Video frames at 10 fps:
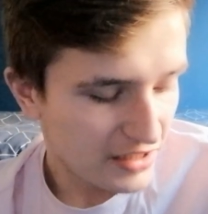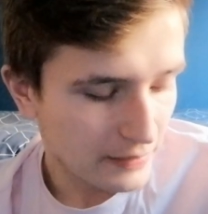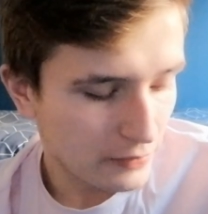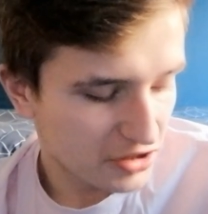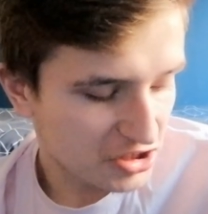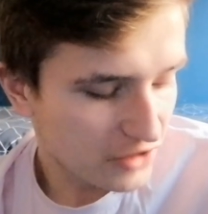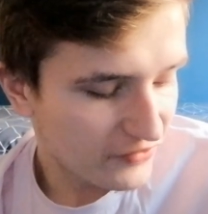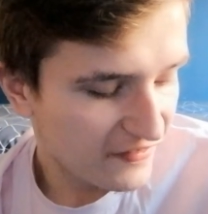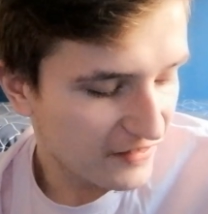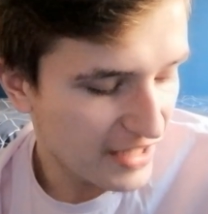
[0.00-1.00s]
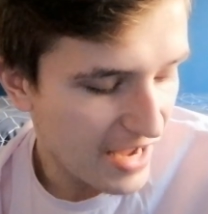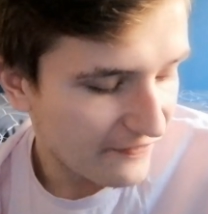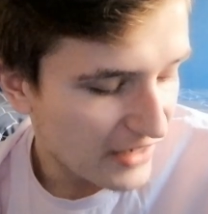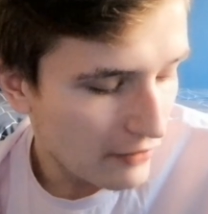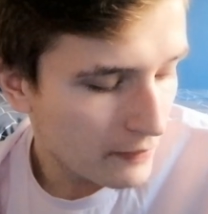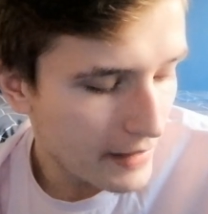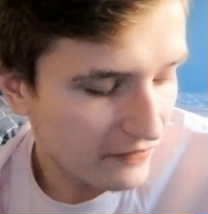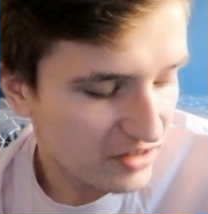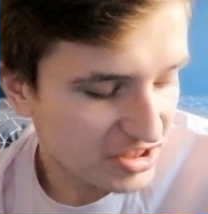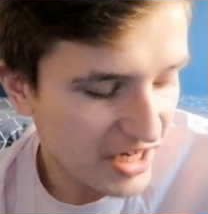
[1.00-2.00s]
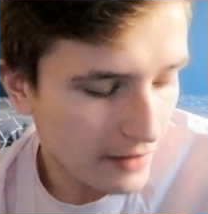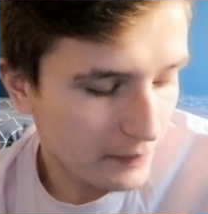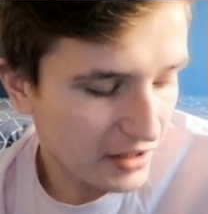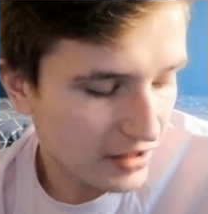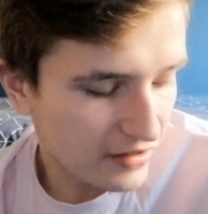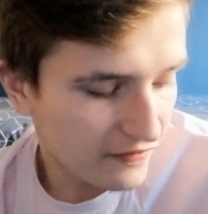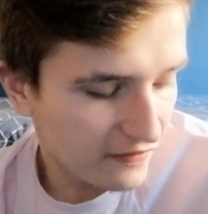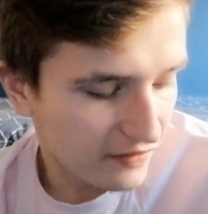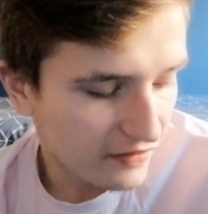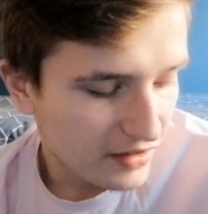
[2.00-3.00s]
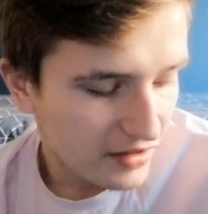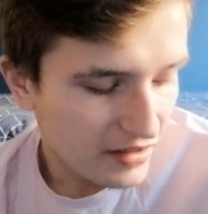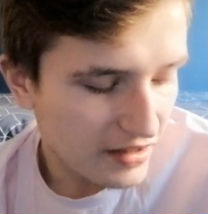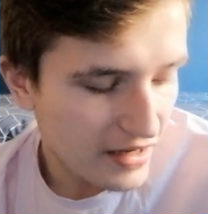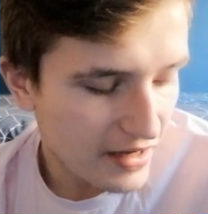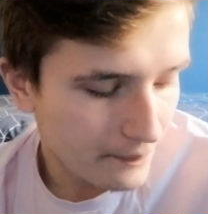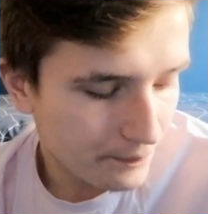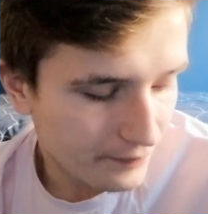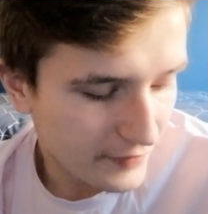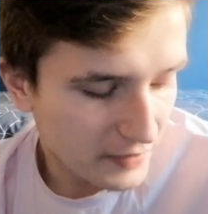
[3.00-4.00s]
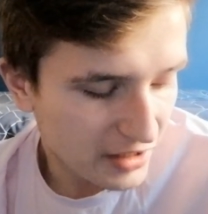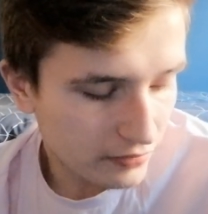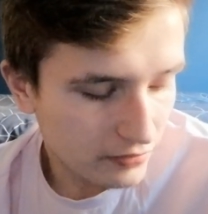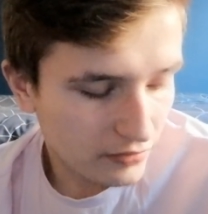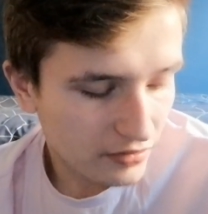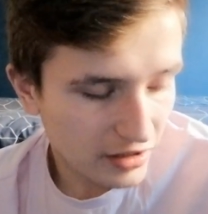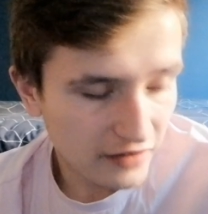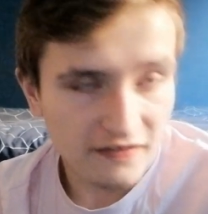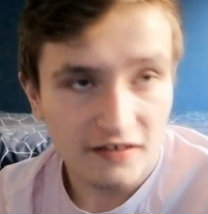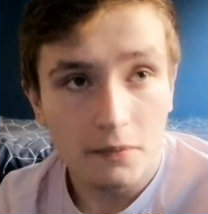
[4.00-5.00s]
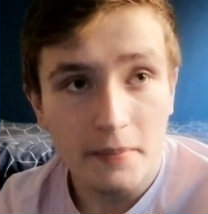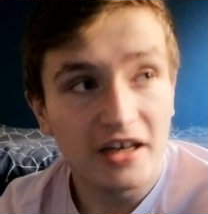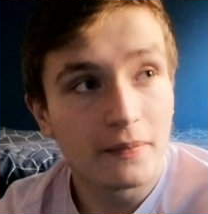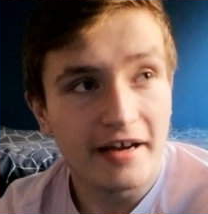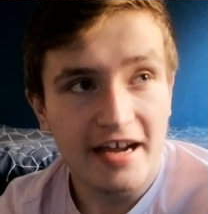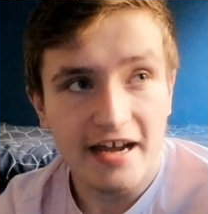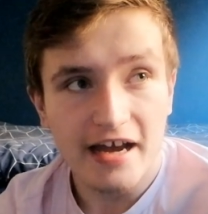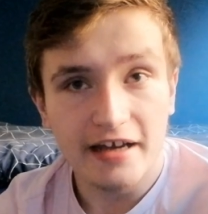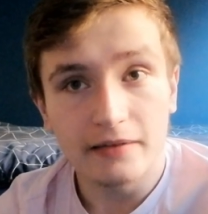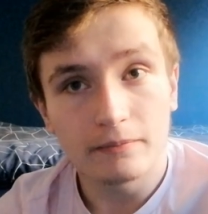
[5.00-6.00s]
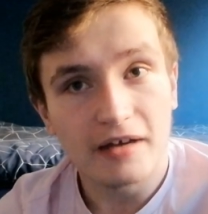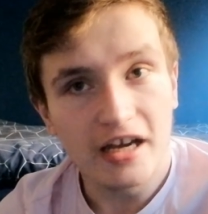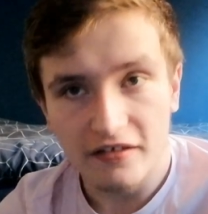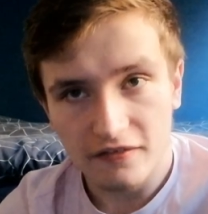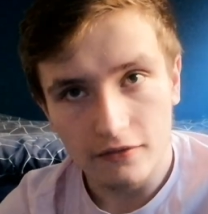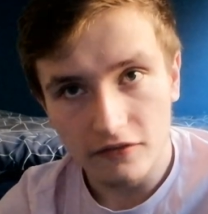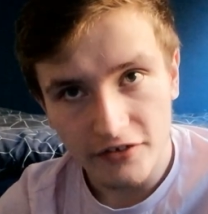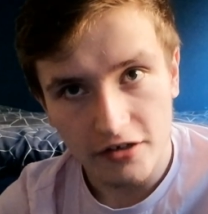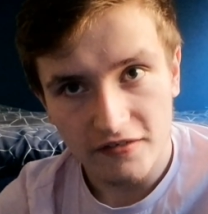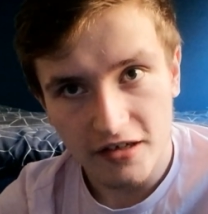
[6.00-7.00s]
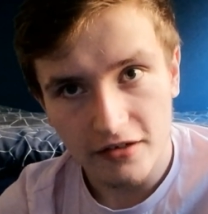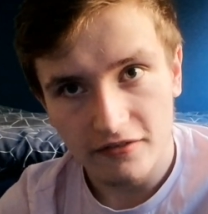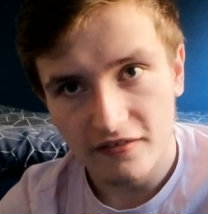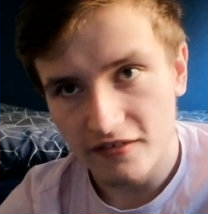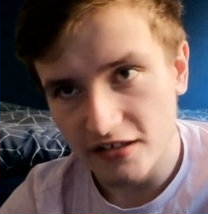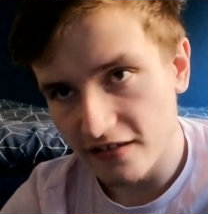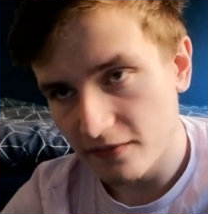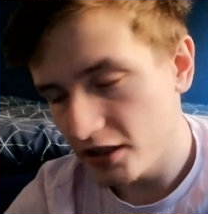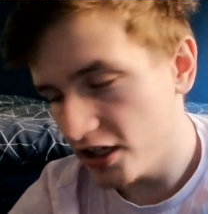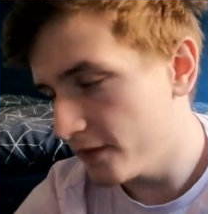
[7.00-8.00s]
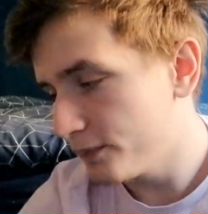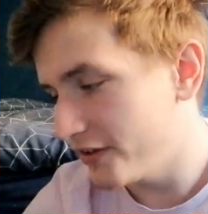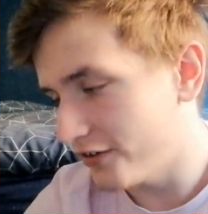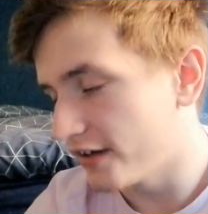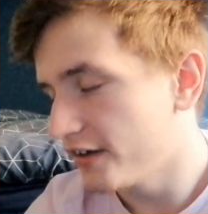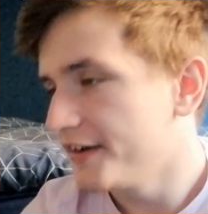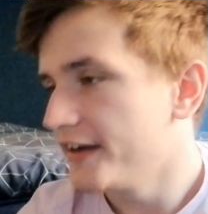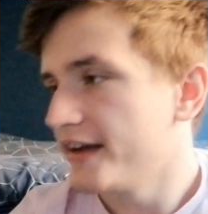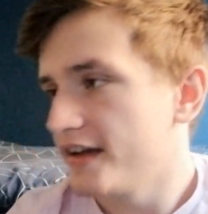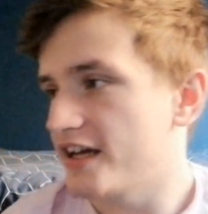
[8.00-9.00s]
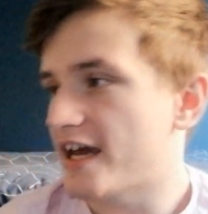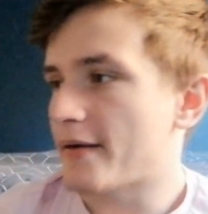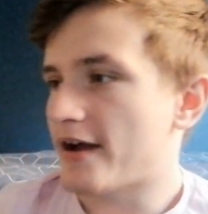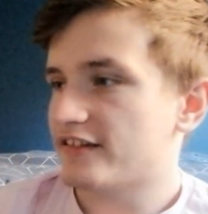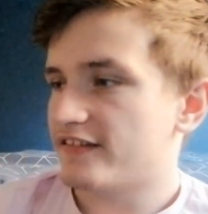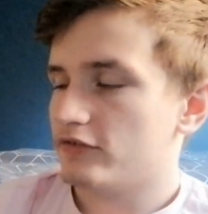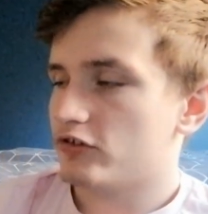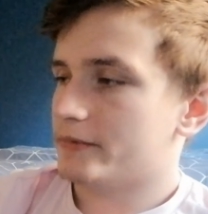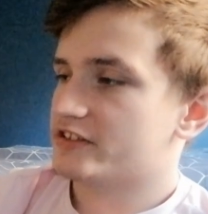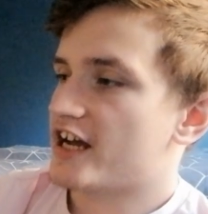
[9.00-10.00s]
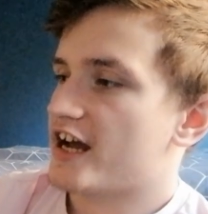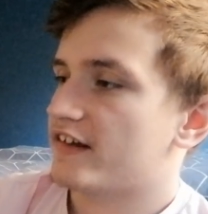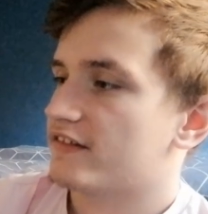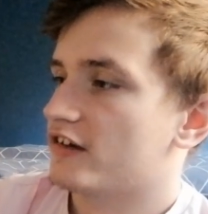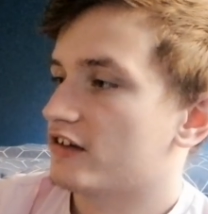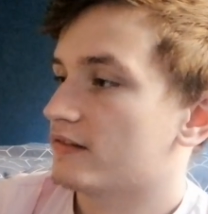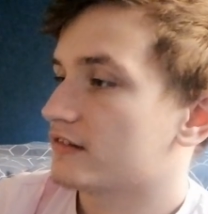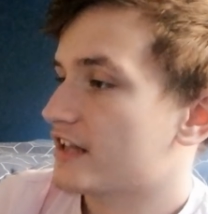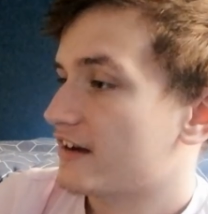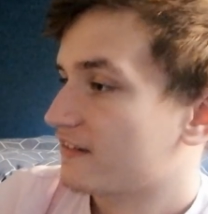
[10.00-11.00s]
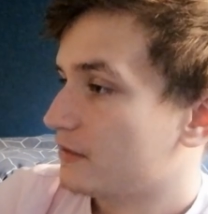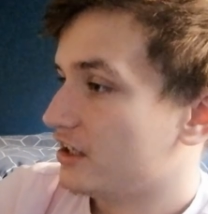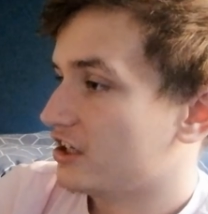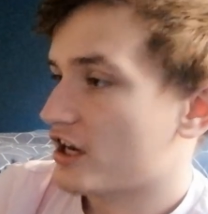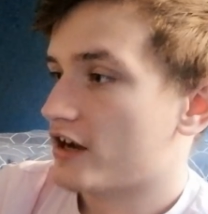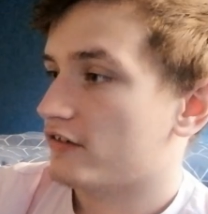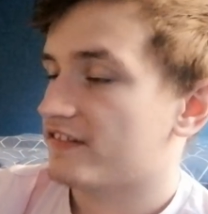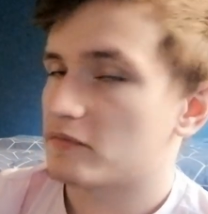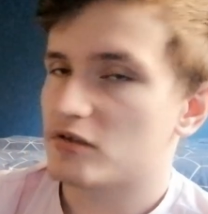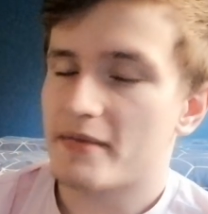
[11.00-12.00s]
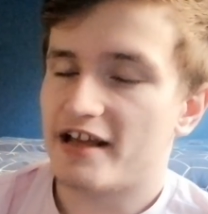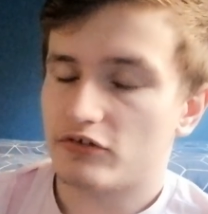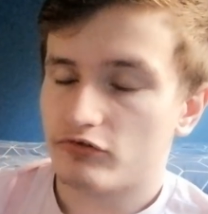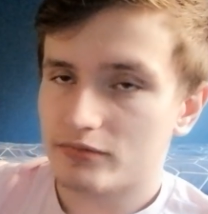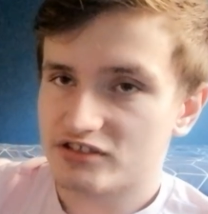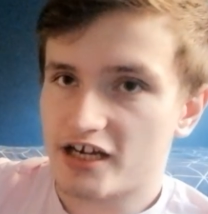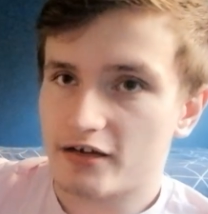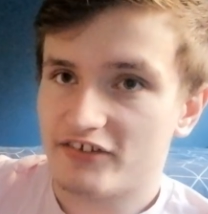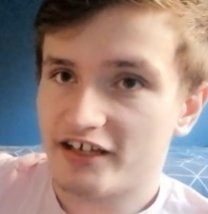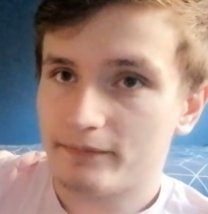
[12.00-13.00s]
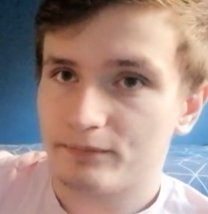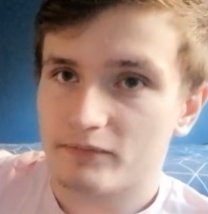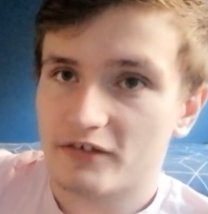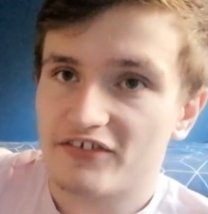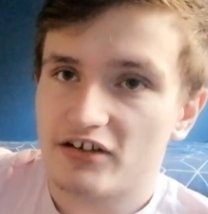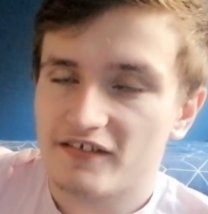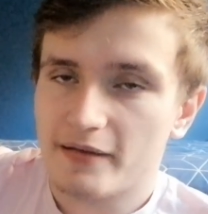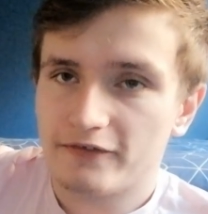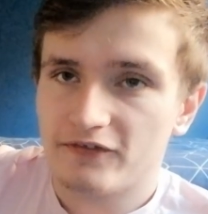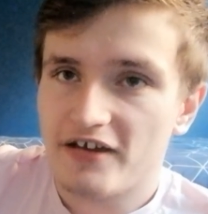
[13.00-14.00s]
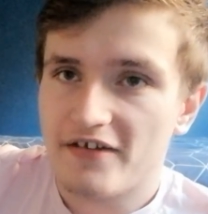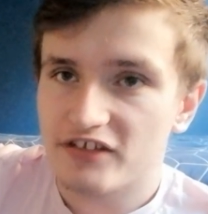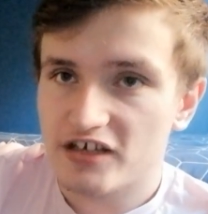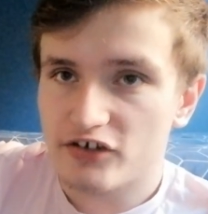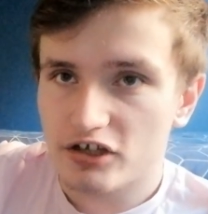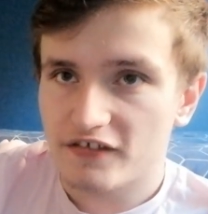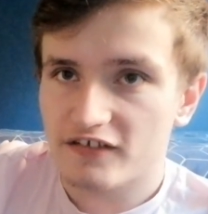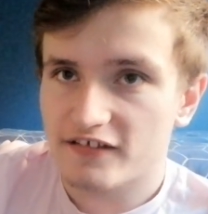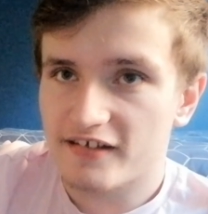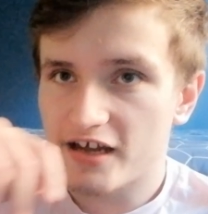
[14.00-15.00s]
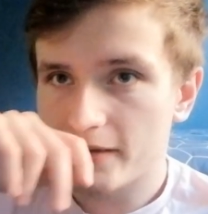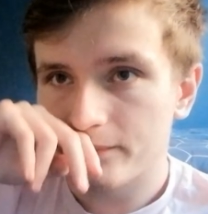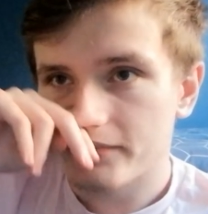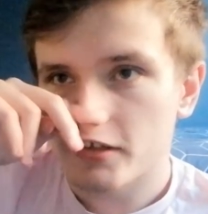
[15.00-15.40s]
I'm not sure if we still have it. I won't be able to check because I mean it's still making my AI high school photos, so that's pretty good. But anyway, I had to take group chat, and next minute, someone had made a group chat with, like, I think it was like 50 of us at the time.